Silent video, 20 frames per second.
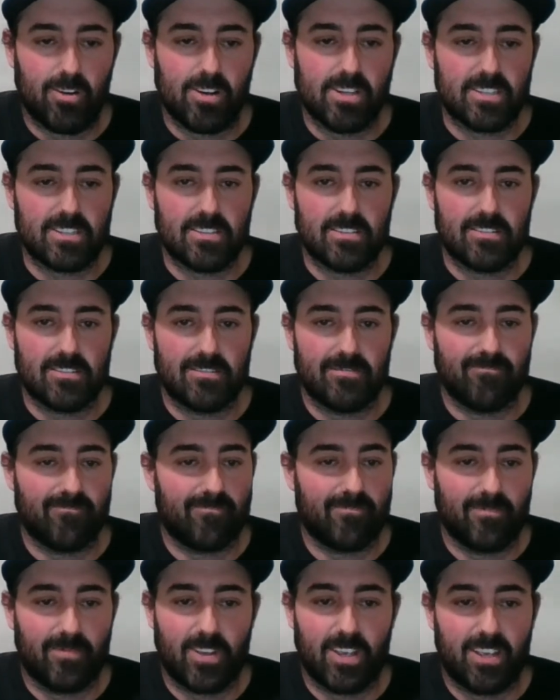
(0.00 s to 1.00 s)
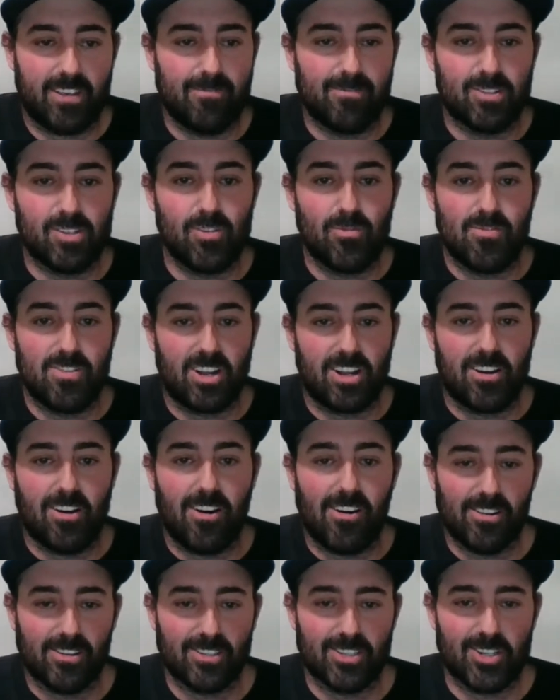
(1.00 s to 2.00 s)
Chris, he was going to
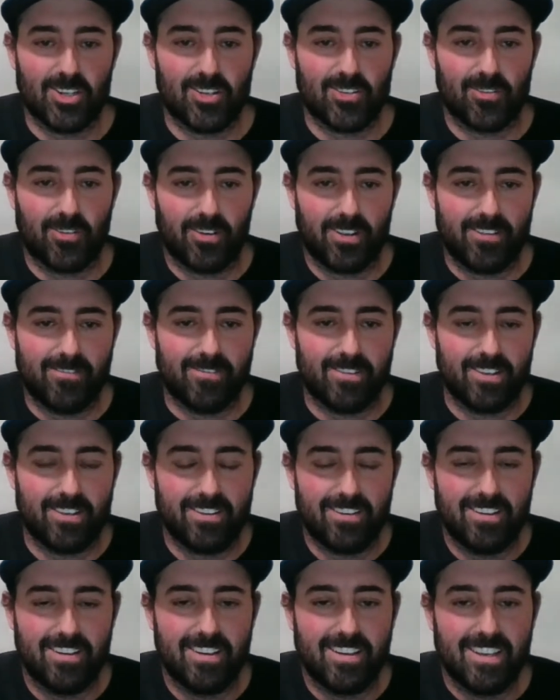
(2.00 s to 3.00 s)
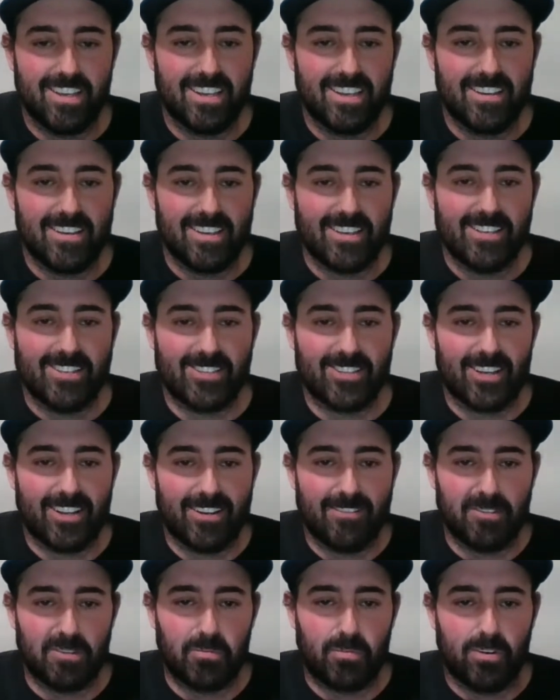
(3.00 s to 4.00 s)
college, so he
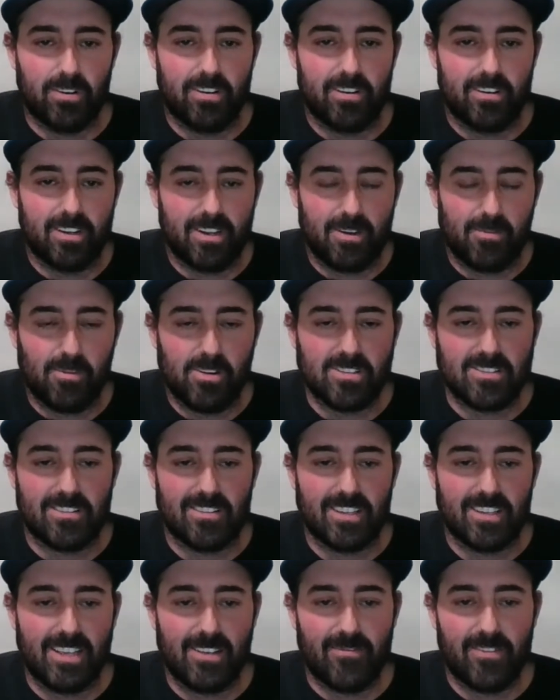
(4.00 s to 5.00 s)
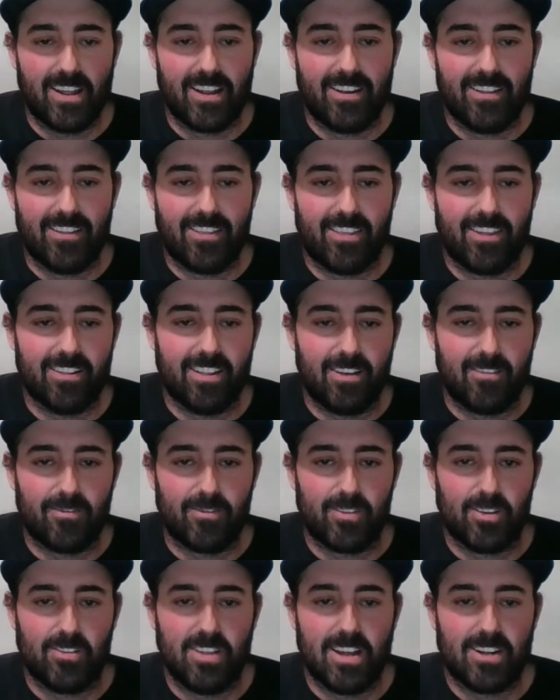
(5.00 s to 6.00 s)
said he wasn't leaving anything
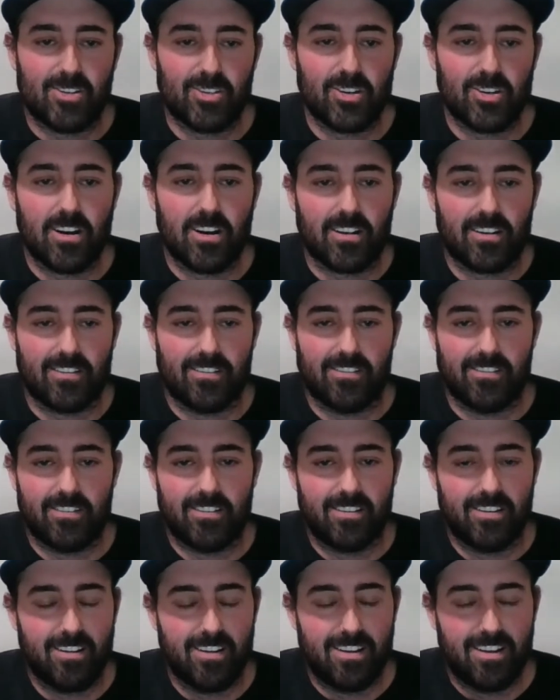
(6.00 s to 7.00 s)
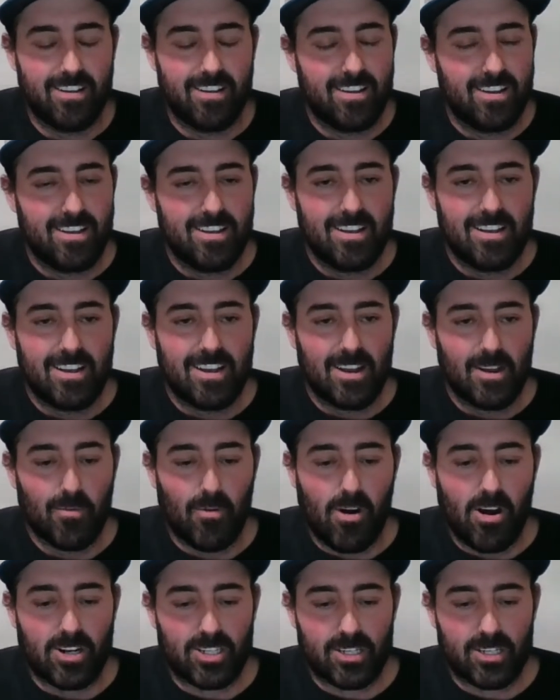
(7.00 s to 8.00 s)
left on that truck. And
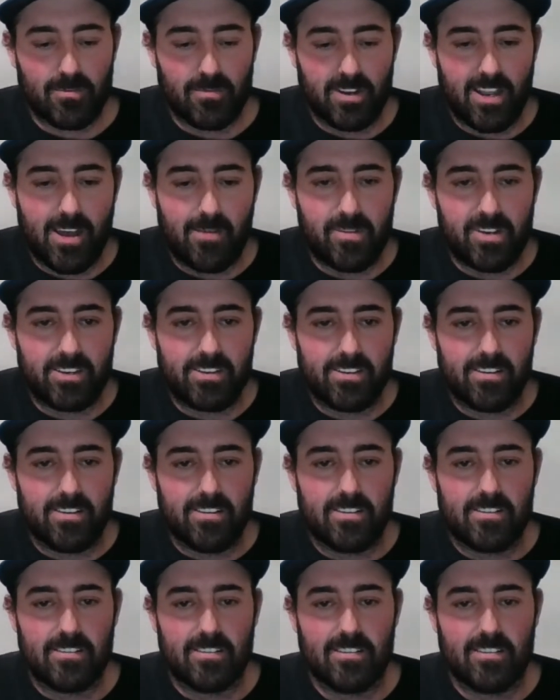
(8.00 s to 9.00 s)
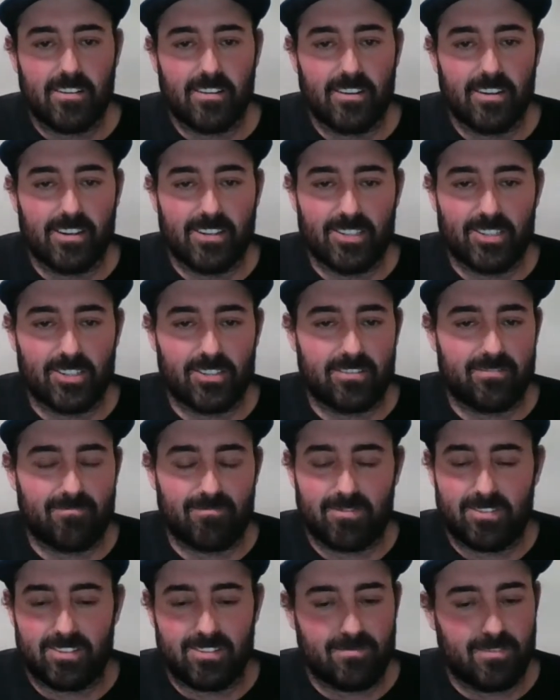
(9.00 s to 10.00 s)
I watched him in Edmonton. He's
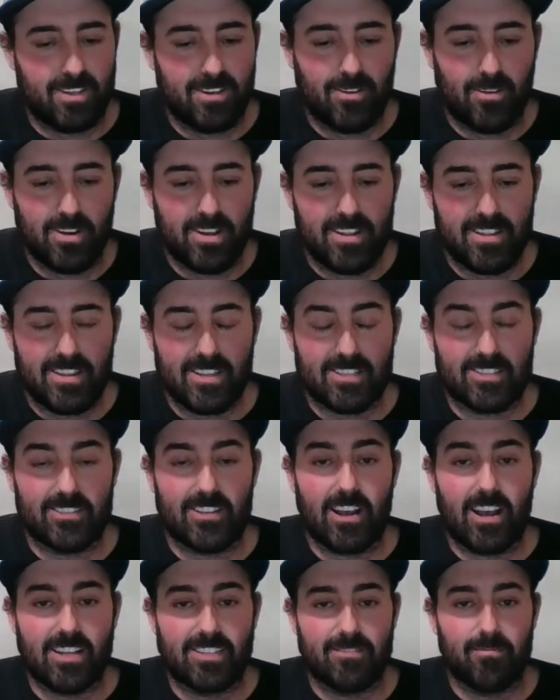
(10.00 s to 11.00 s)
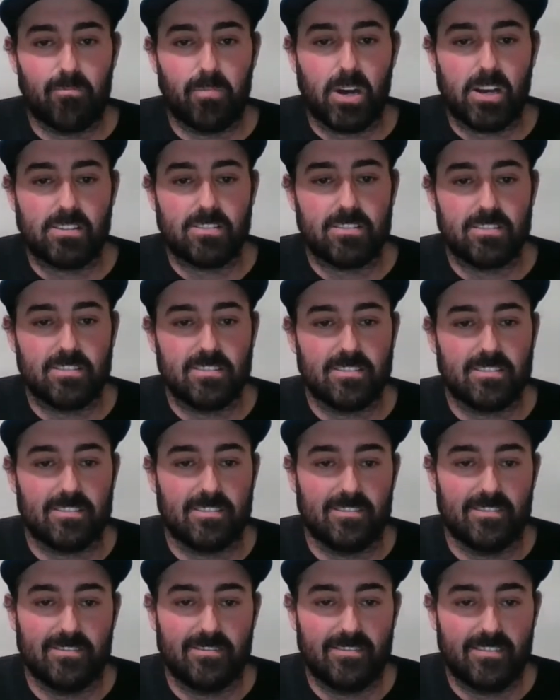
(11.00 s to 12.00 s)
hitting the sides of
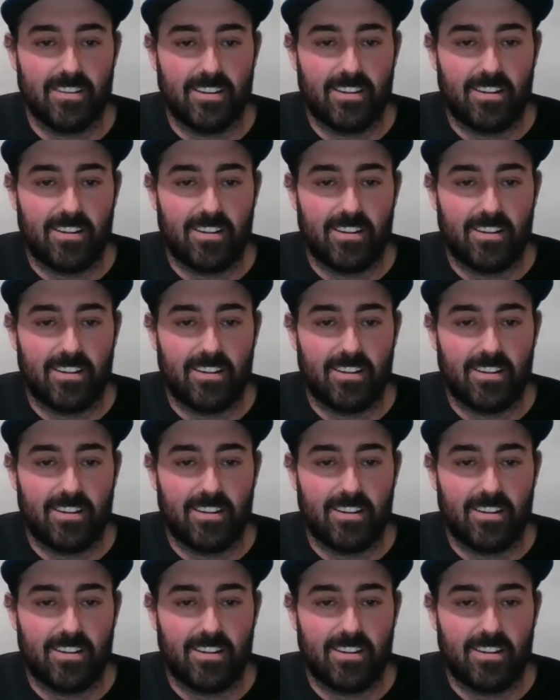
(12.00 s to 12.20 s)
buses and